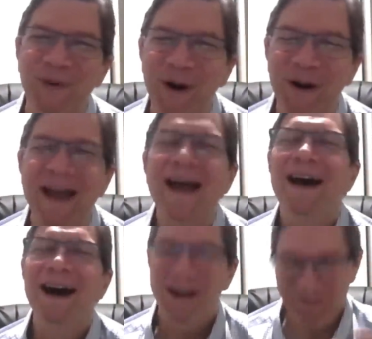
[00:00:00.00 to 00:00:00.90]
word,
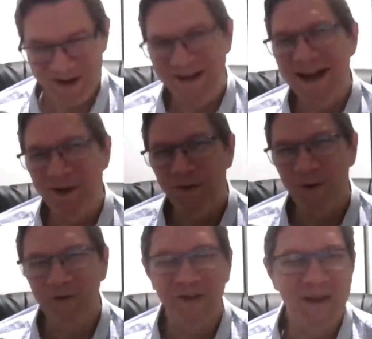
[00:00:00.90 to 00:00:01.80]
I find out, of
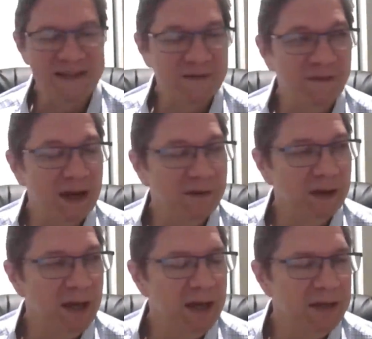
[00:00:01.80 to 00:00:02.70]
course, that that's in fact the
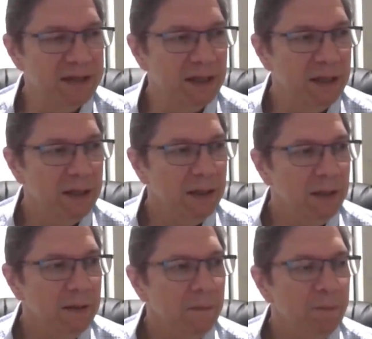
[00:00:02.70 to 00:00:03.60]
case.
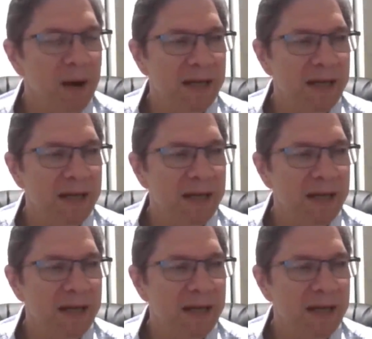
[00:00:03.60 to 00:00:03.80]
But,